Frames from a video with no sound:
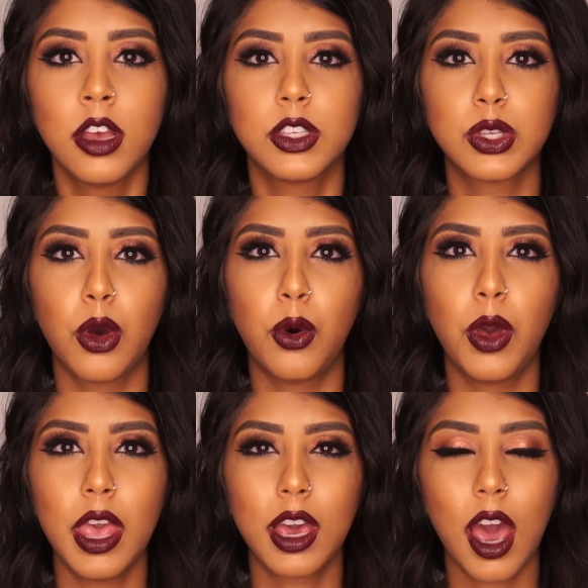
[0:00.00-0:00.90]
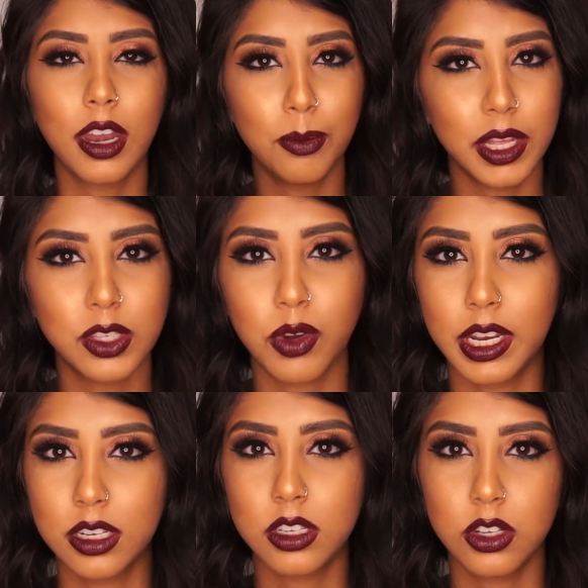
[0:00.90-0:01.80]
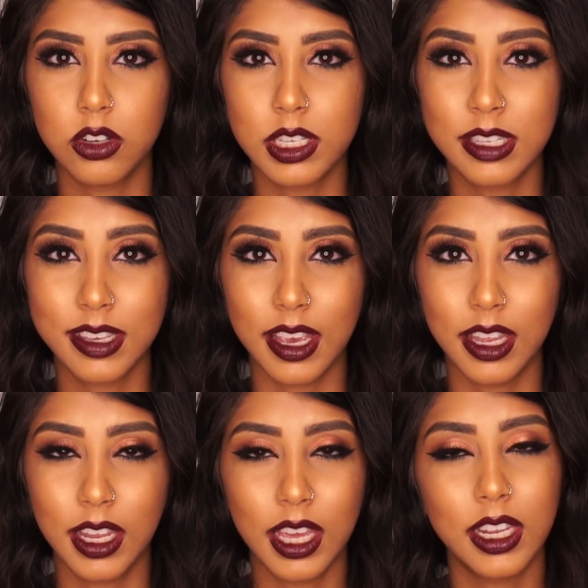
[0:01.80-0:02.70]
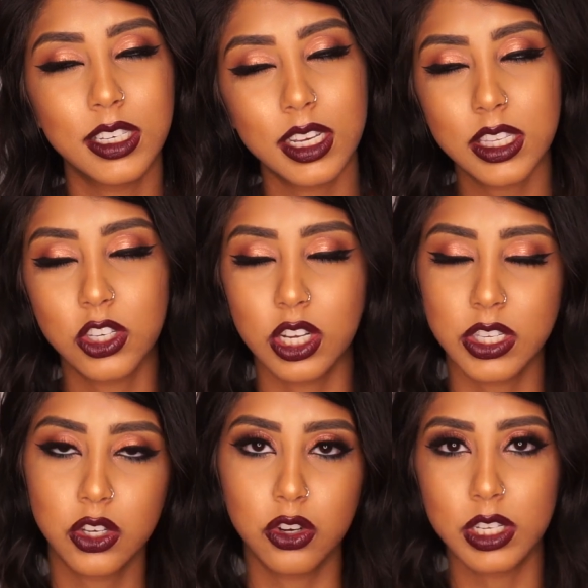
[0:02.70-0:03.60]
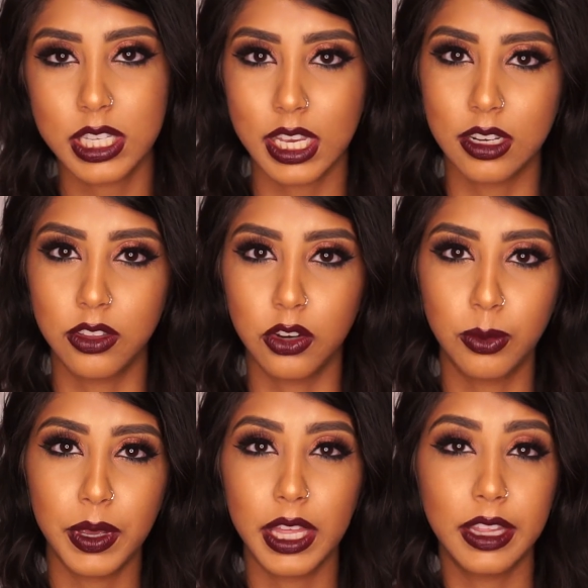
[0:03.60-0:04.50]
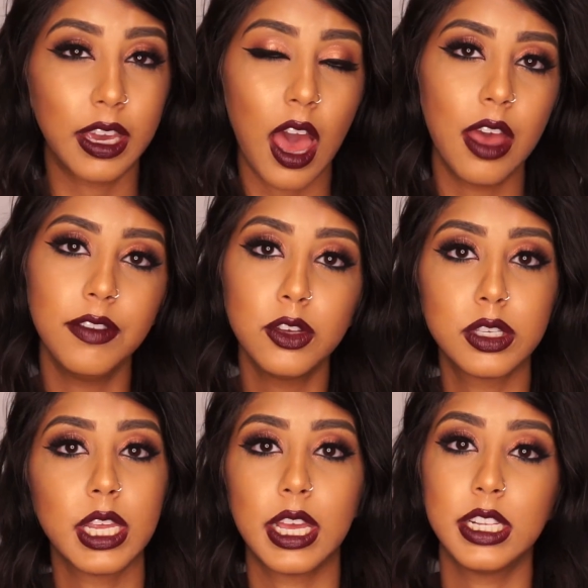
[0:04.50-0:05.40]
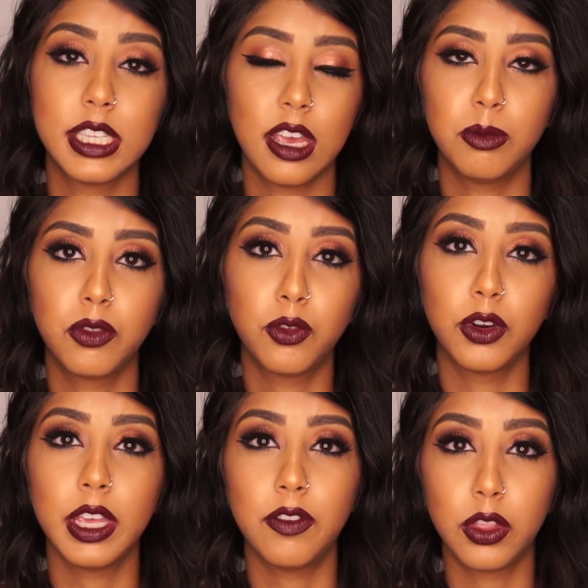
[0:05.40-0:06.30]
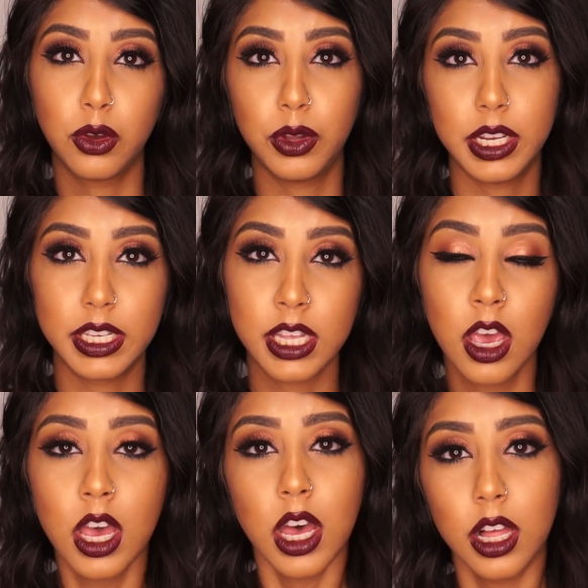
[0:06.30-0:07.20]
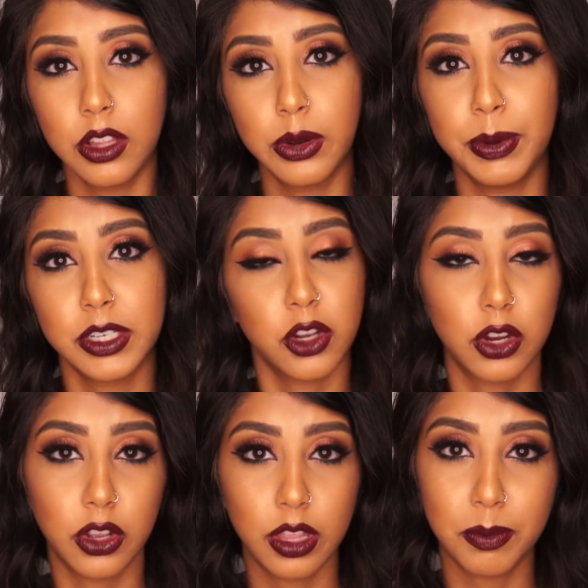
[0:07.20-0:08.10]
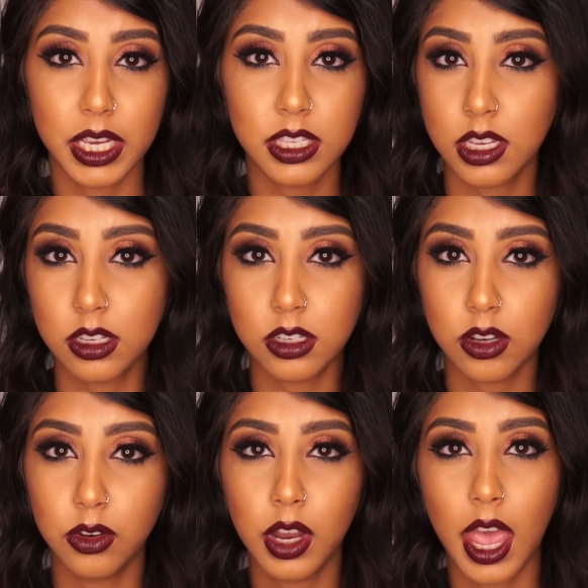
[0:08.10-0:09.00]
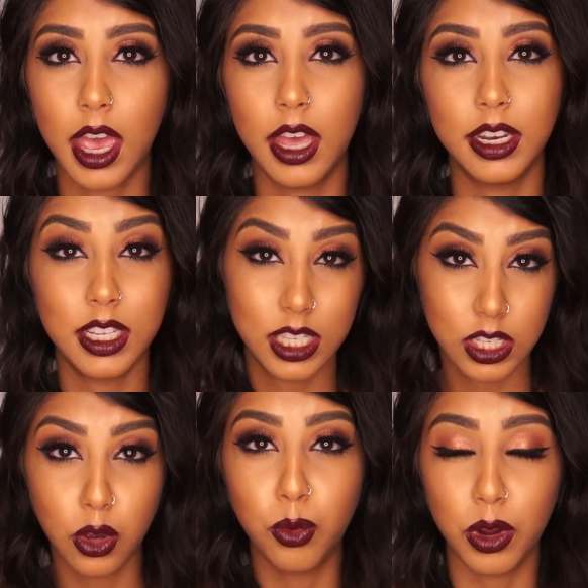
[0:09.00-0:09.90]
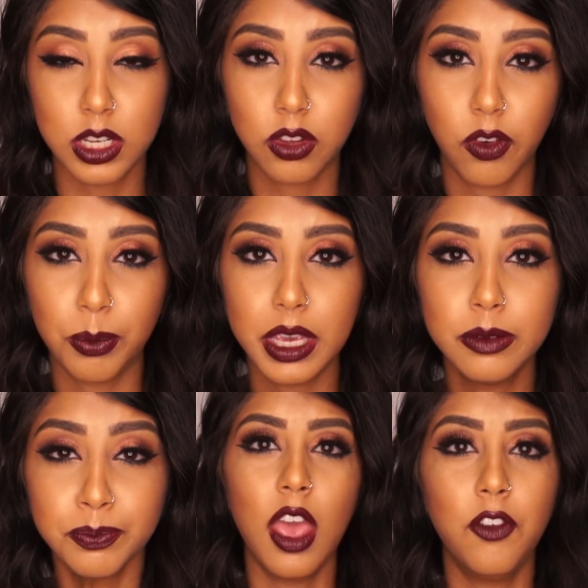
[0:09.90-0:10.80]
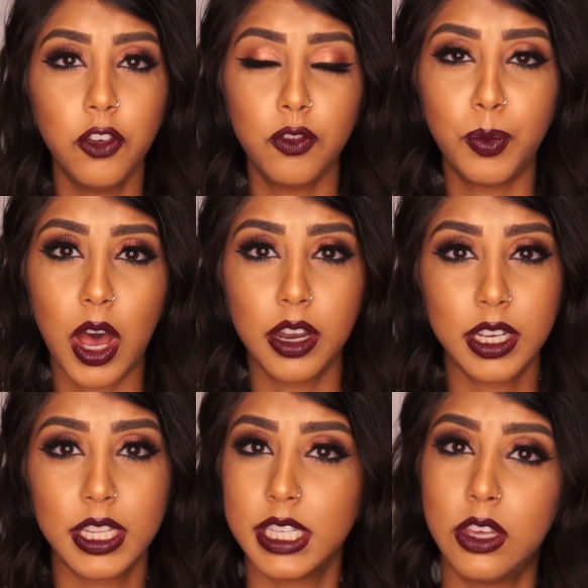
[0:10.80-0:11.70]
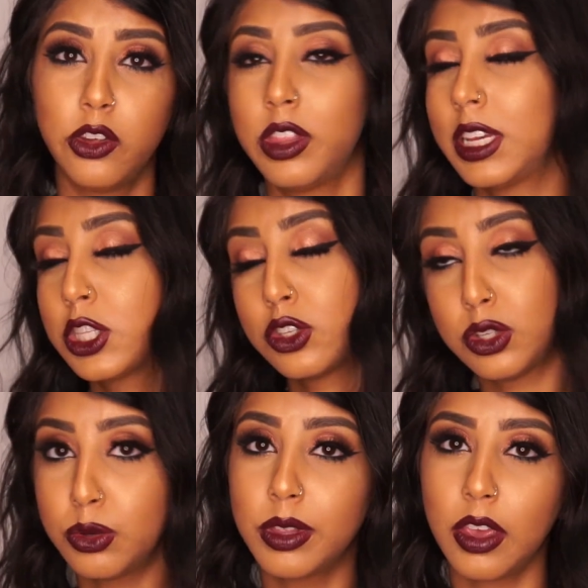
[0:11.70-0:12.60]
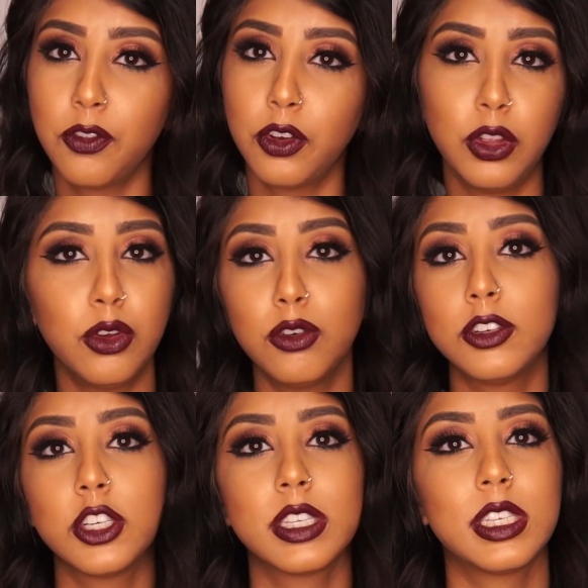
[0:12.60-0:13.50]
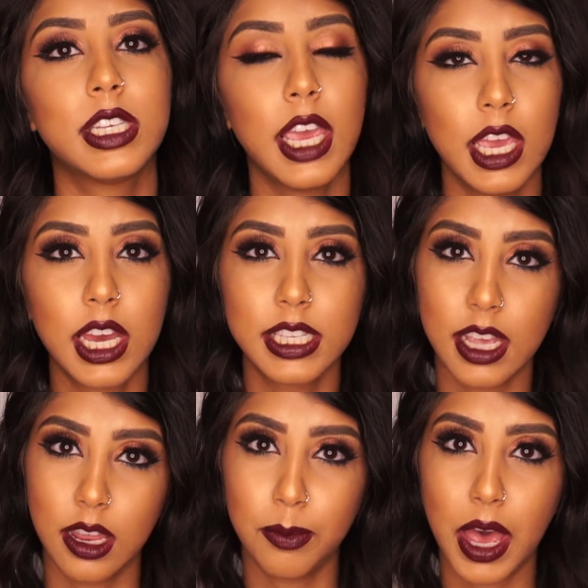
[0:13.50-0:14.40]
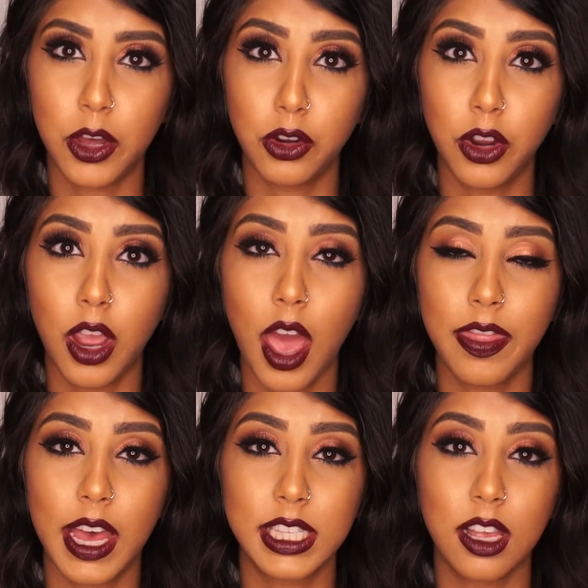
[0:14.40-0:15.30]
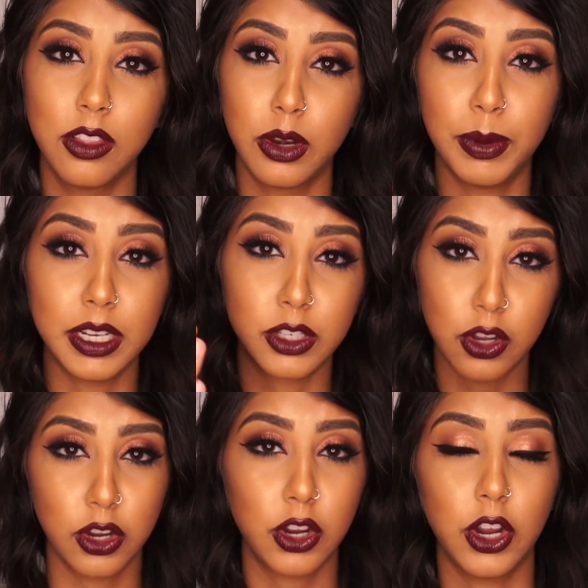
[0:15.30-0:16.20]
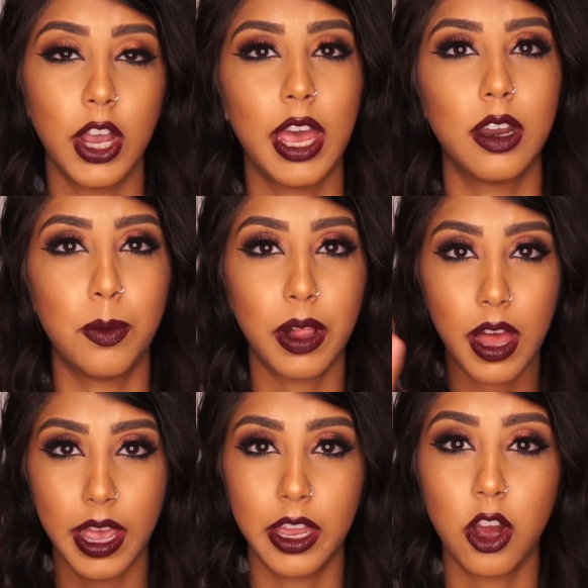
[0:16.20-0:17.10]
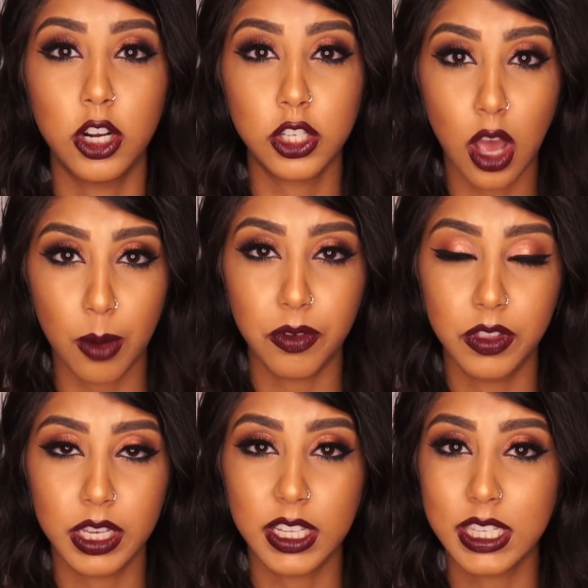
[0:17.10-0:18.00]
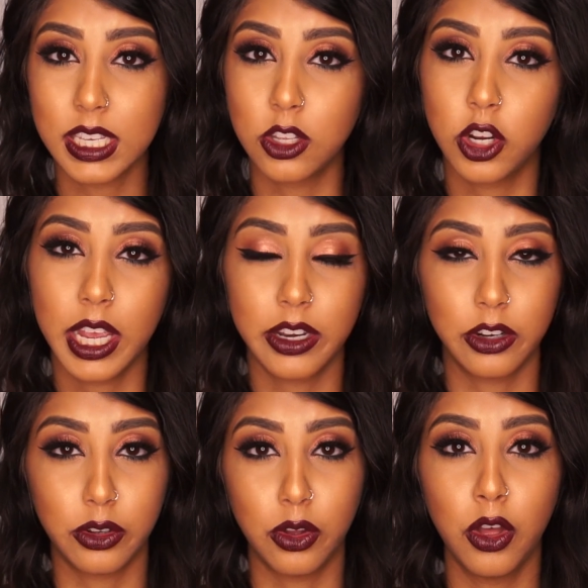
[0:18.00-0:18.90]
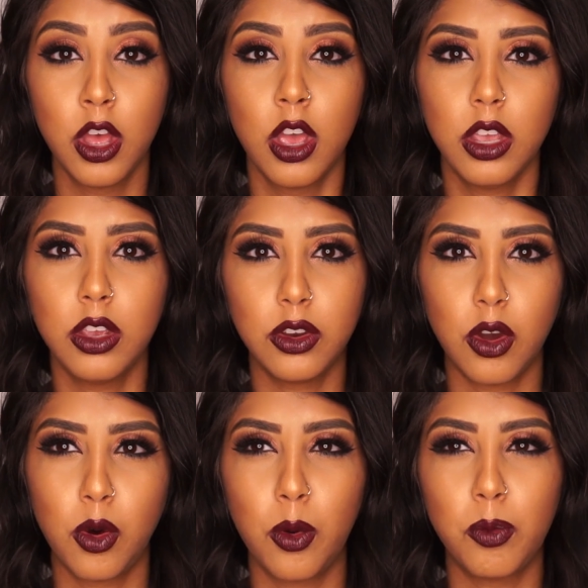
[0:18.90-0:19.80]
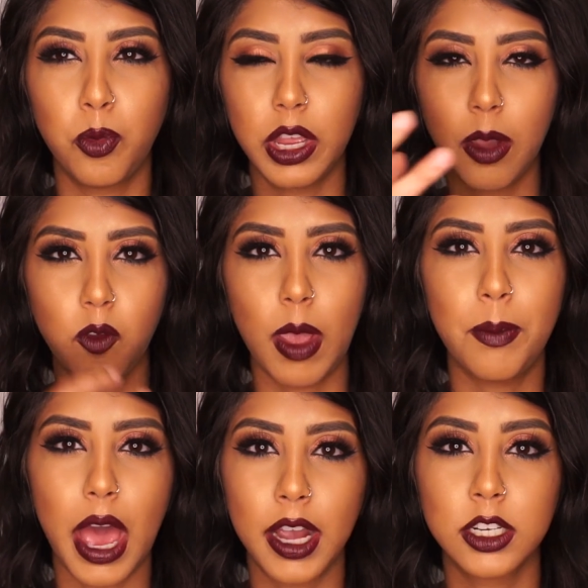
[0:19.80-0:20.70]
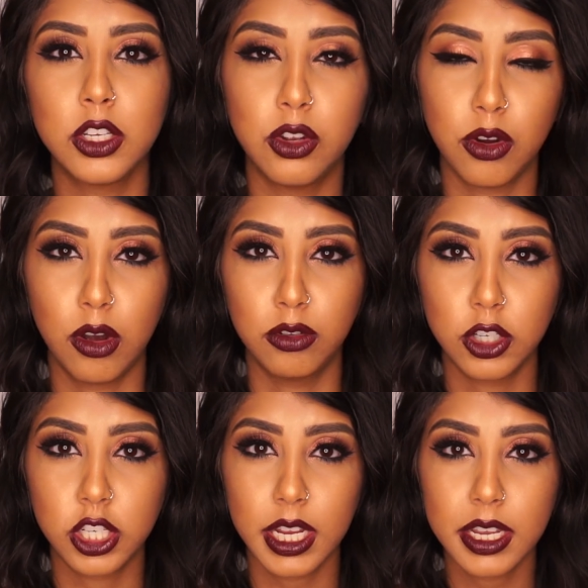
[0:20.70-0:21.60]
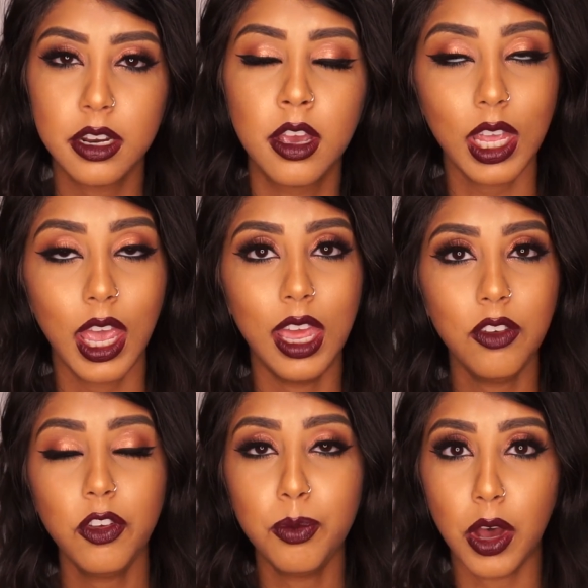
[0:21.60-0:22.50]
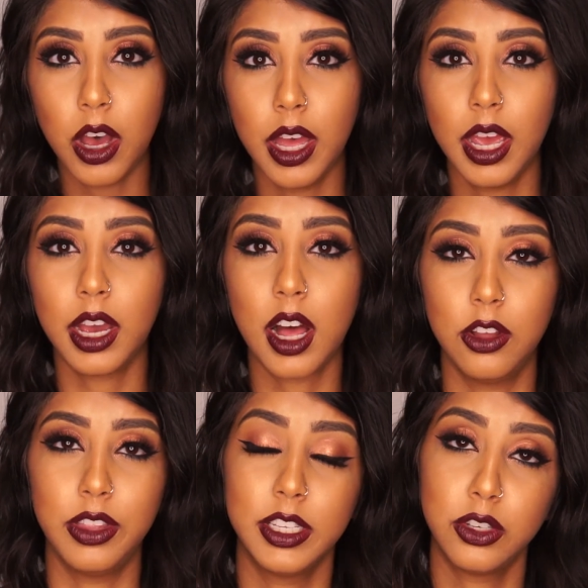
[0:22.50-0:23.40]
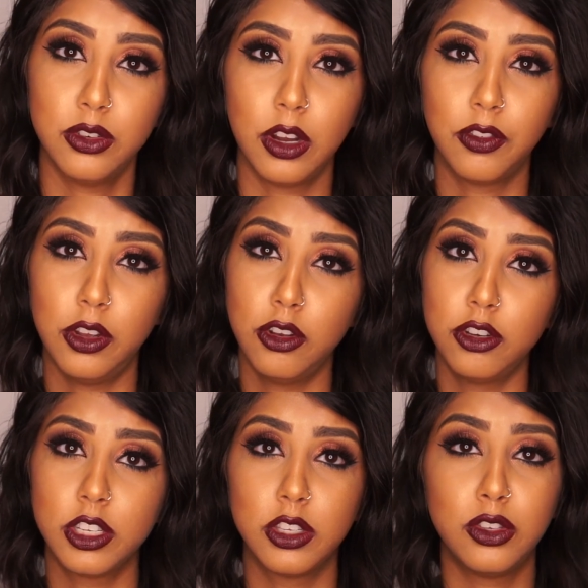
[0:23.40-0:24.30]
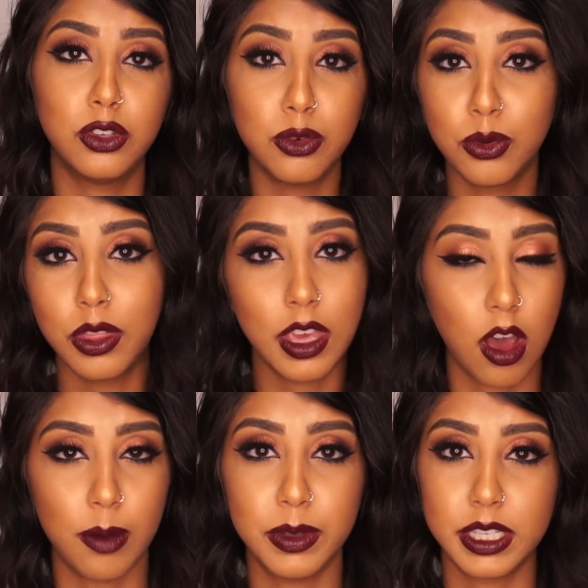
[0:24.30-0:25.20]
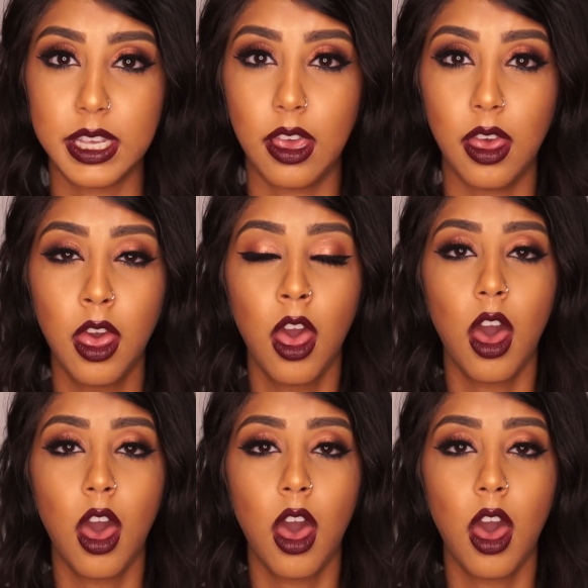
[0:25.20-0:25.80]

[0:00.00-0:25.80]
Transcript: So it kind of blends right into your skin, and does adjust to your skin a little bit. Like, I've used Tan Sand before, even though it is a little bit darker than my skin tone, and it still works for me. If you've bought a concealer that's too light for you, just take a setting powder that's a little bit darker and apply it on top of the concealer, and it'll, you know, bring it right back to your own shade. And if you bought a color that's too dark for you, just do the opposite.